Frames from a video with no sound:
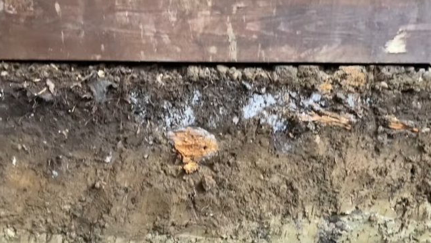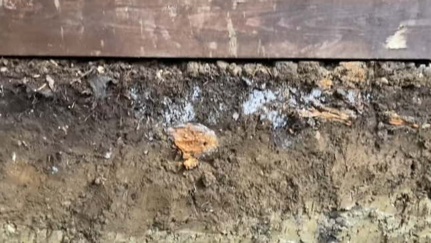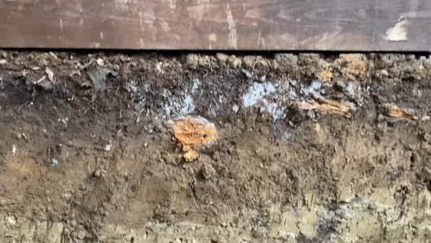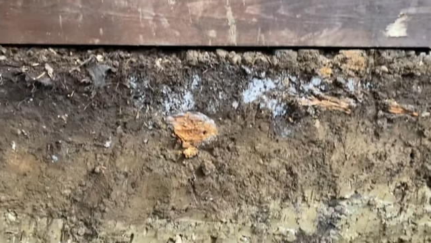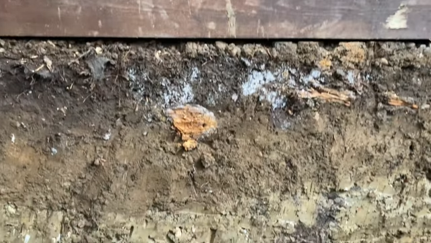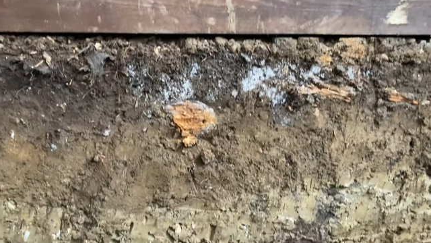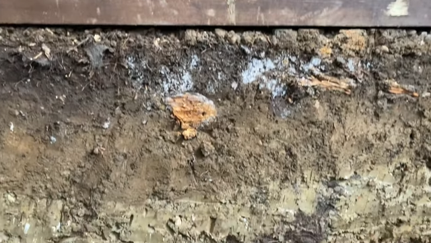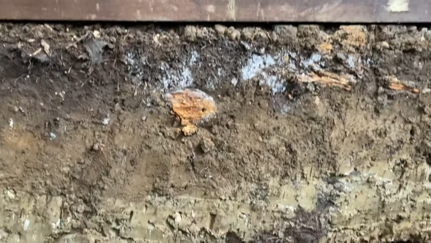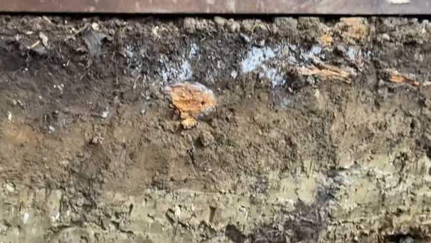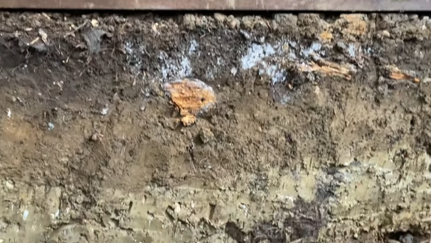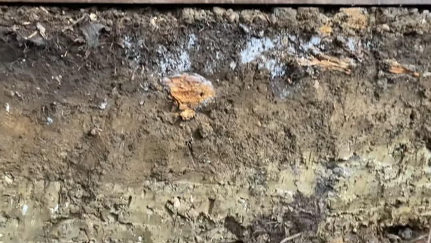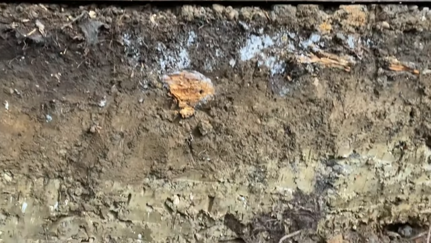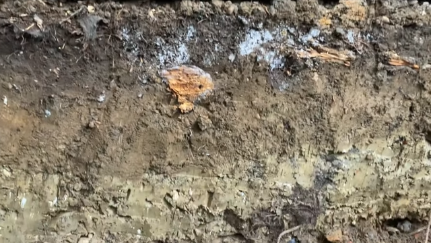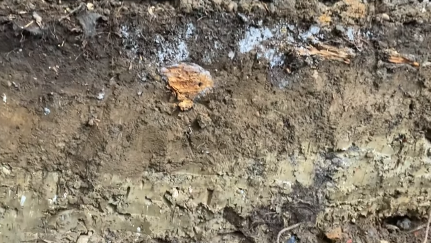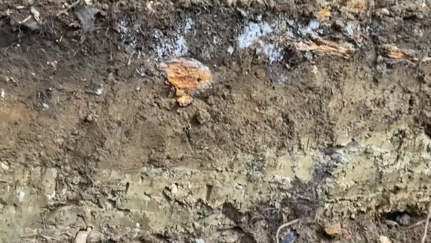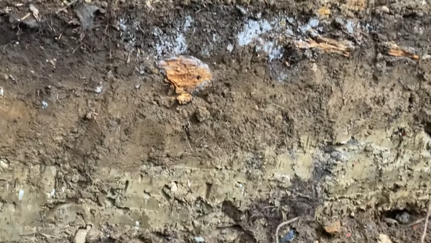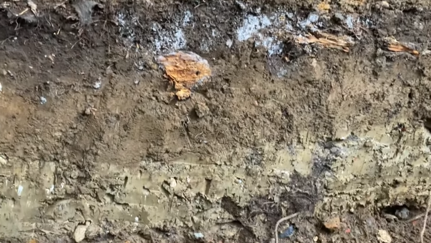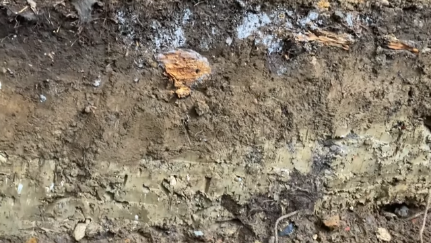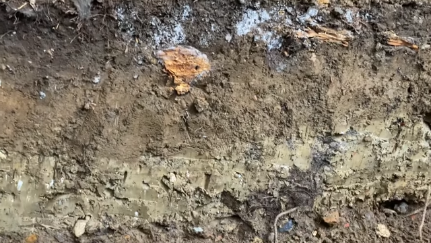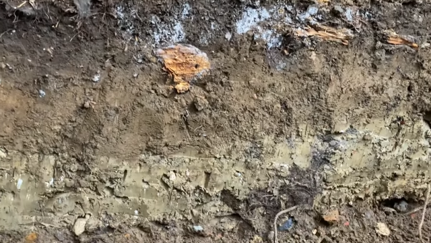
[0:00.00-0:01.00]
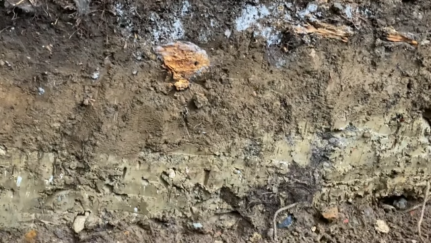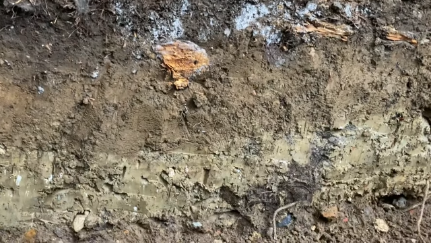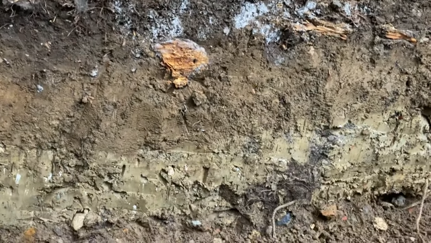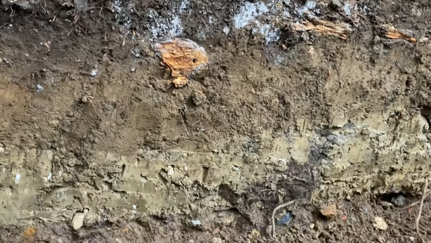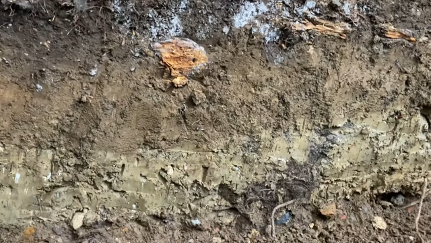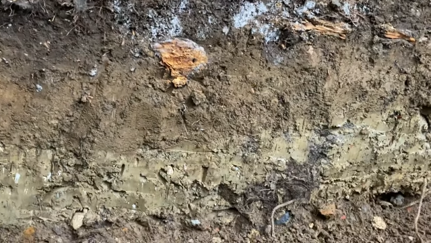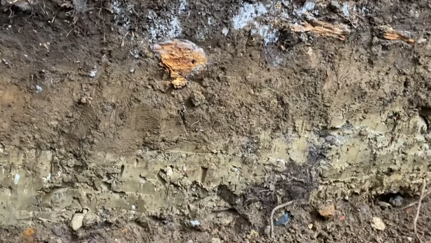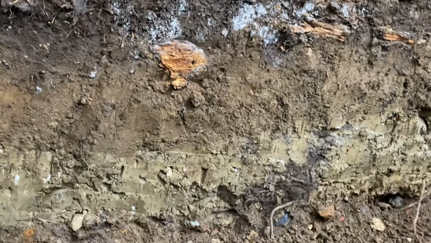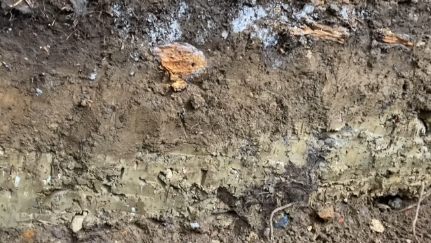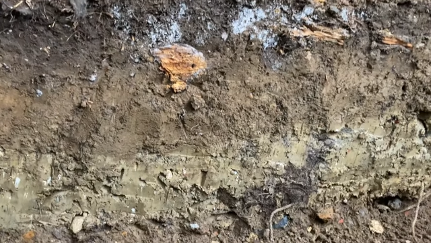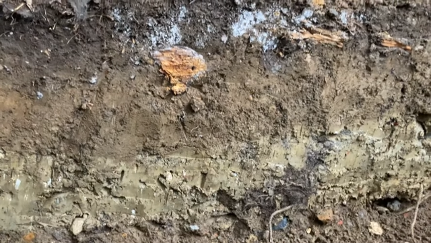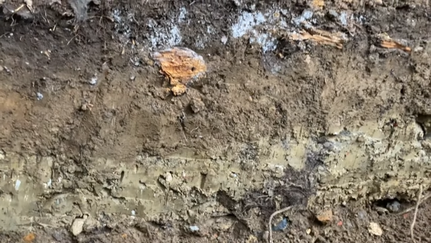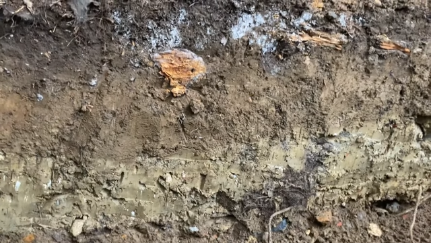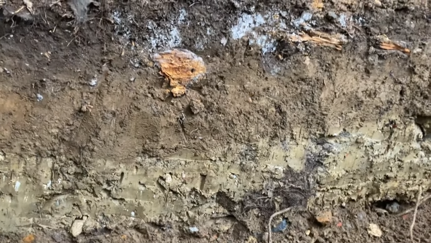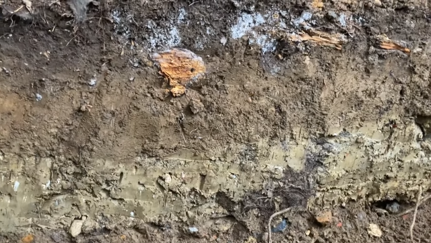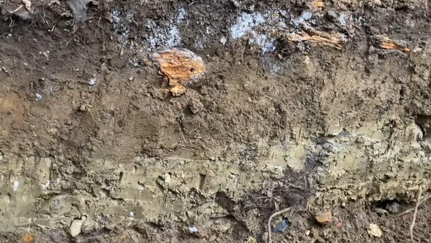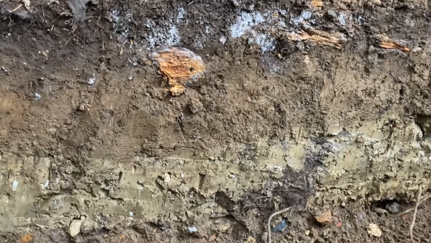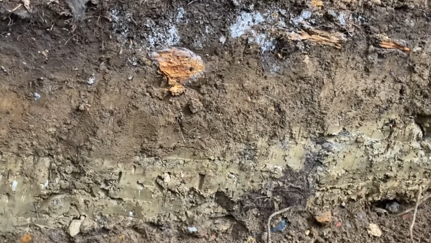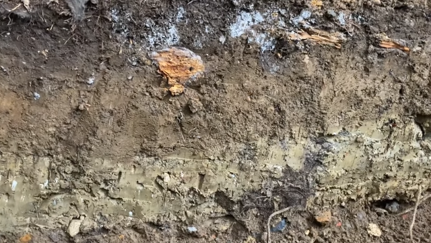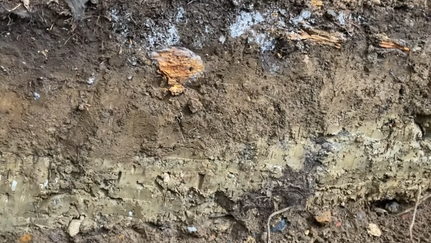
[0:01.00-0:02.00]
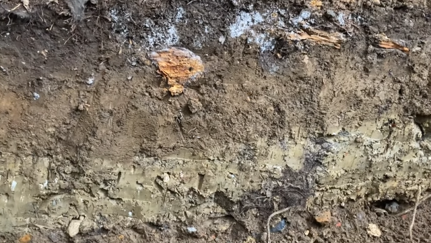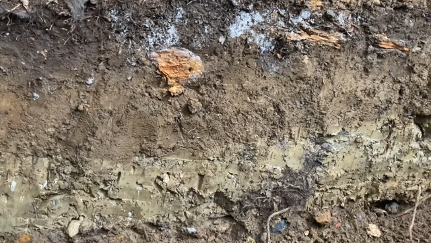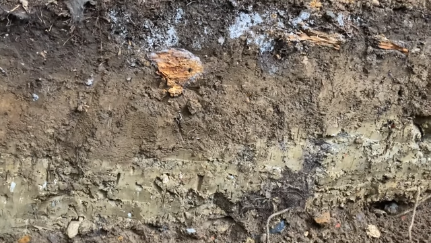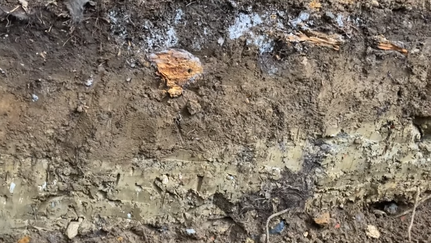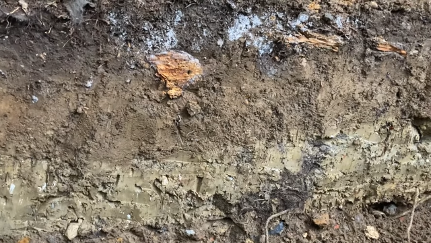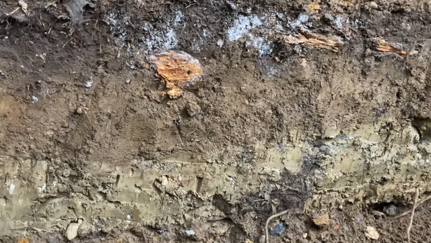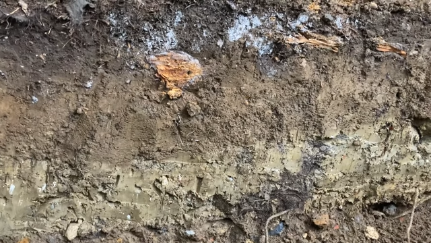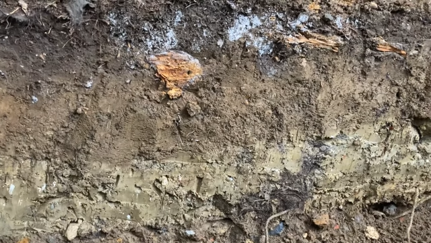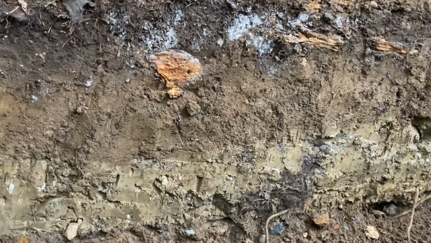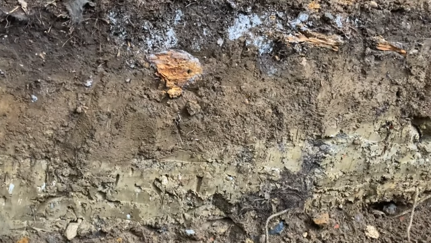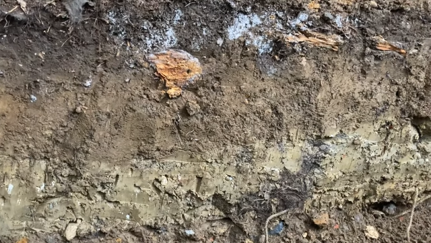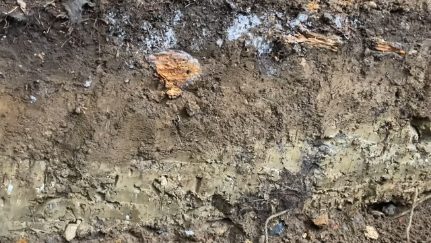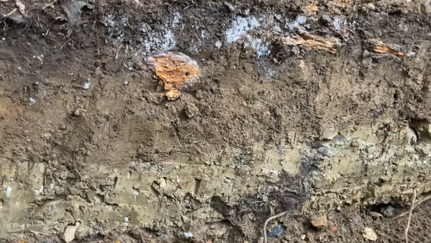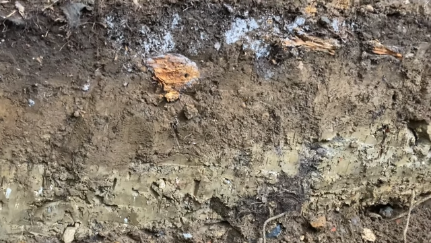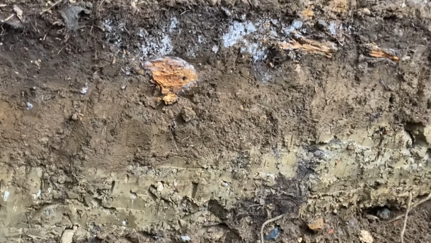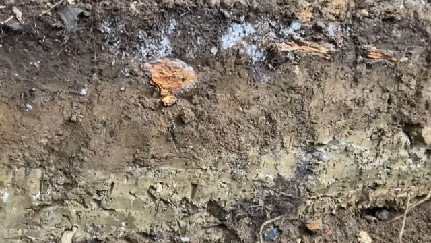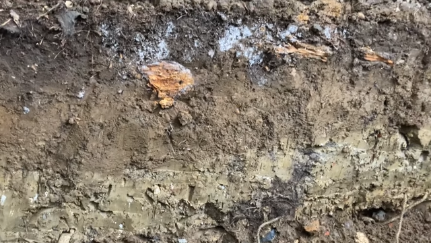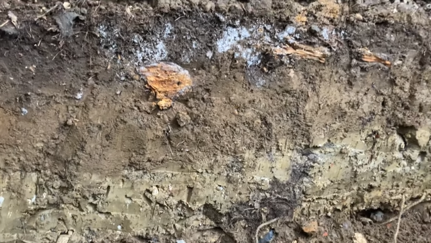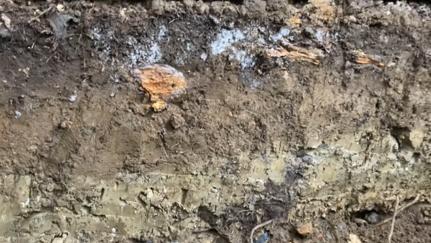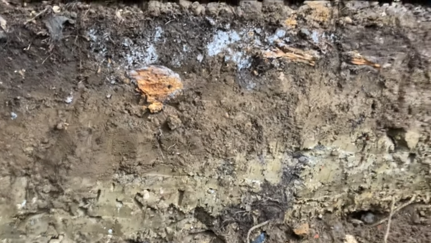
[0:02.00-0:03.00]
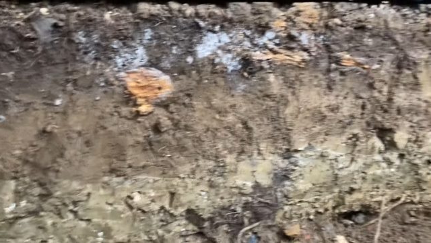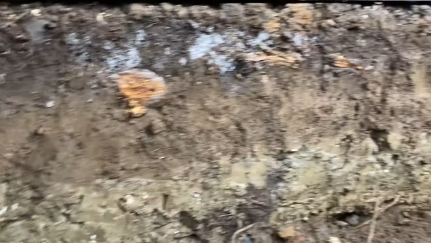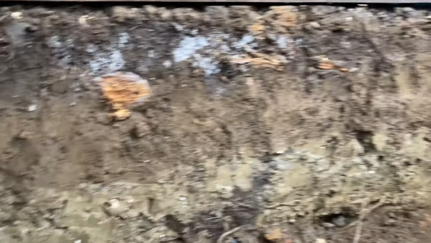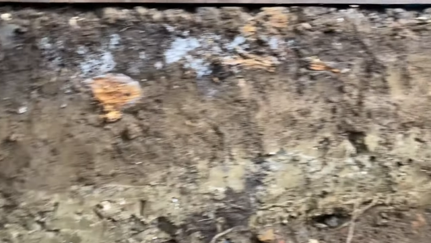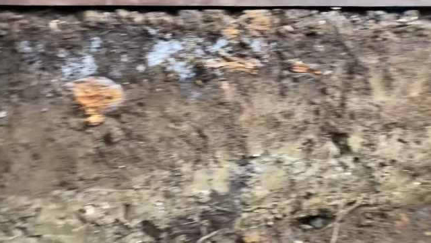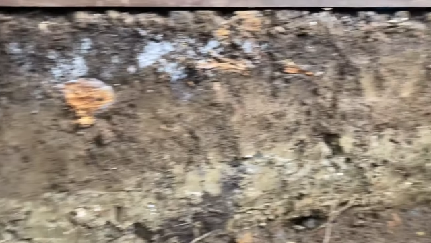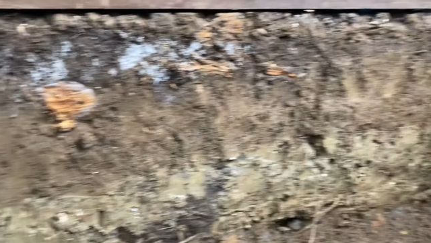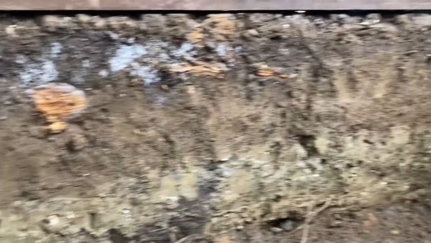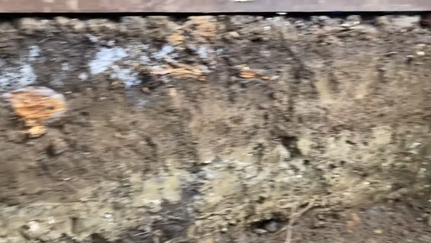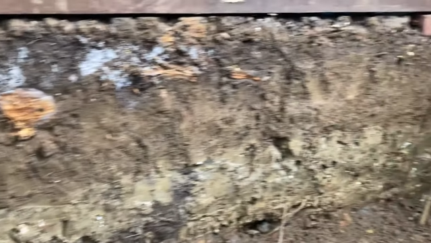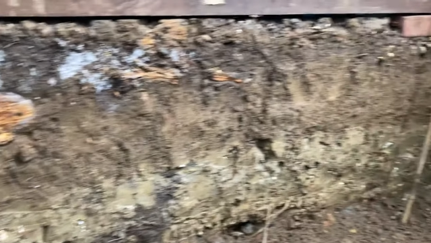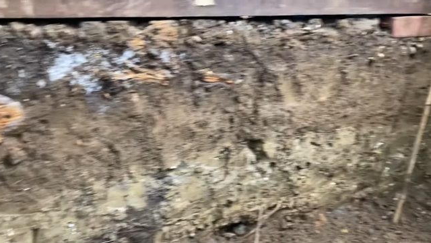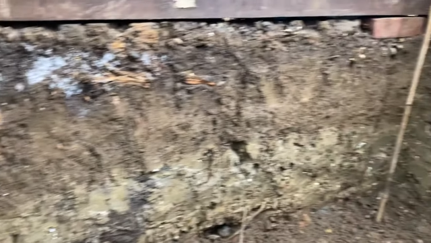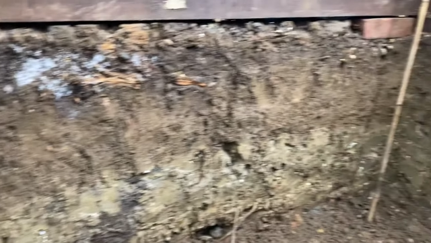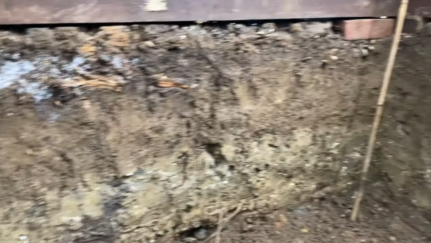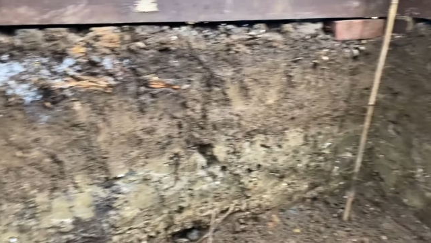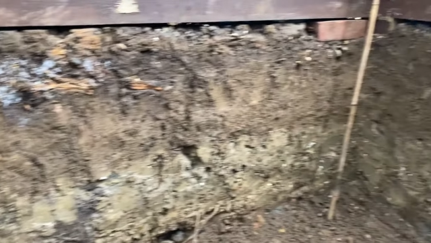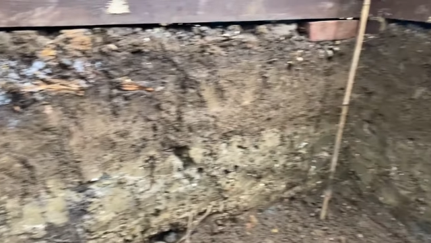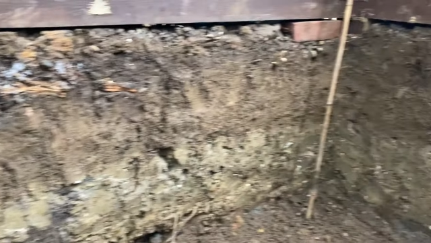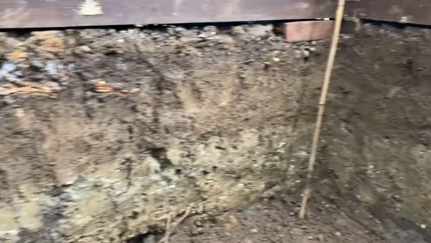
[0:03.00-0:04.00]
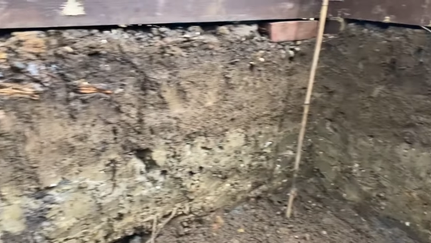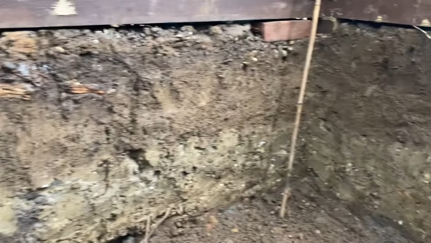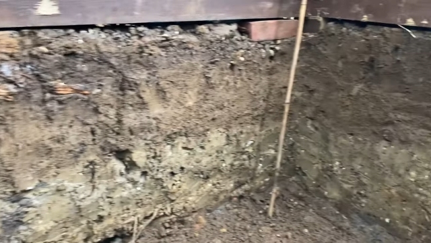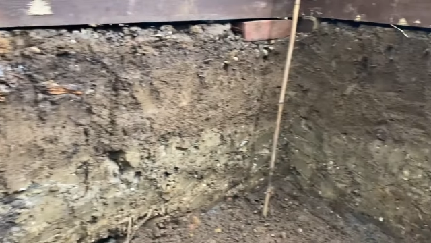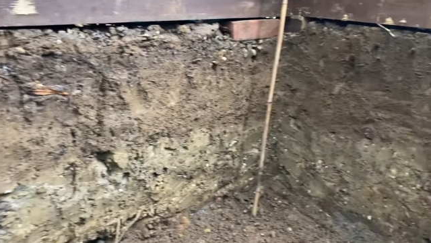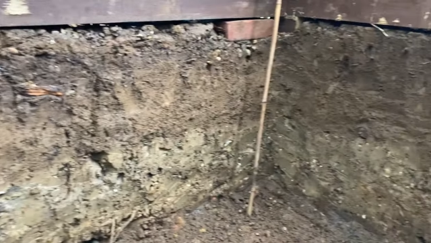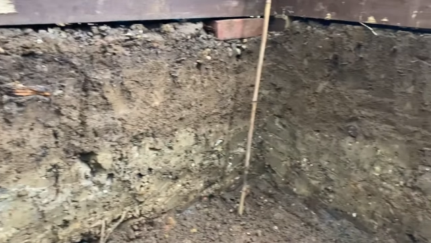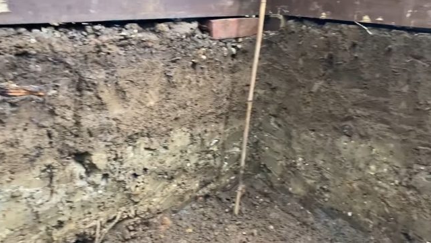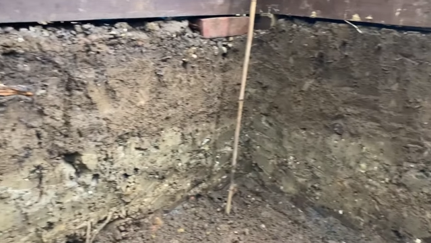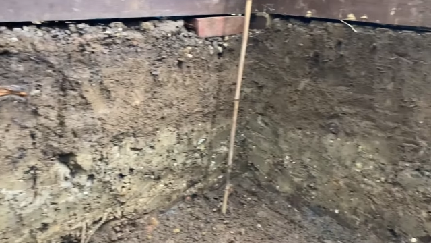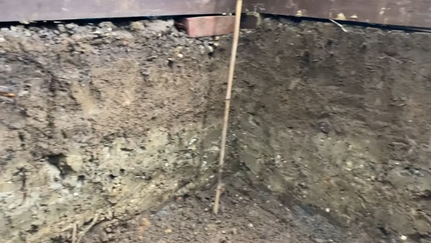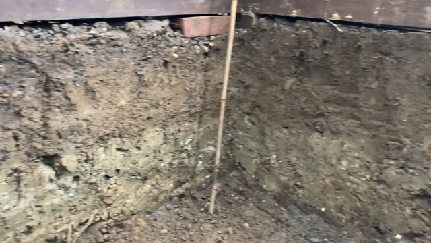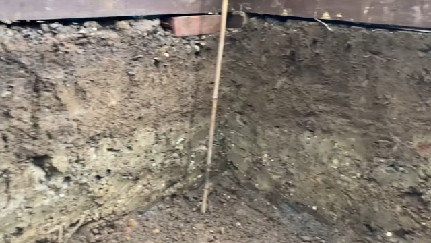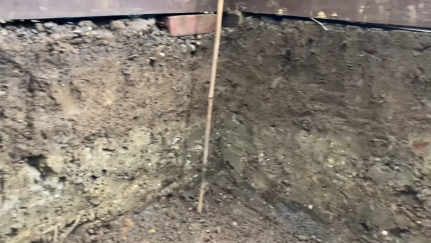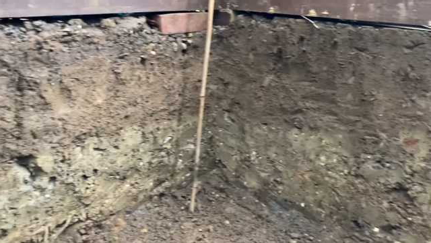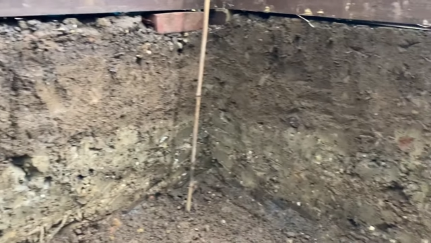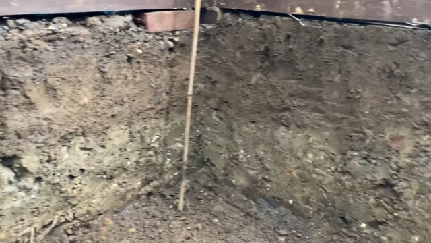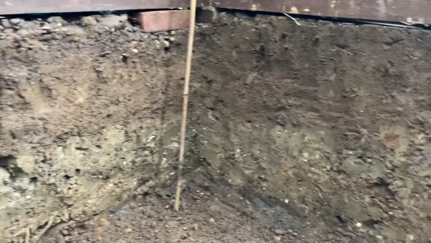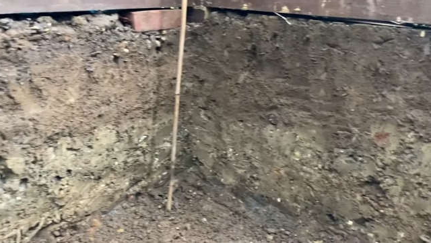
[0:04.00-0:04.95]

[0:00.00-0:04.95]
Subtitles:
(no speaker visible)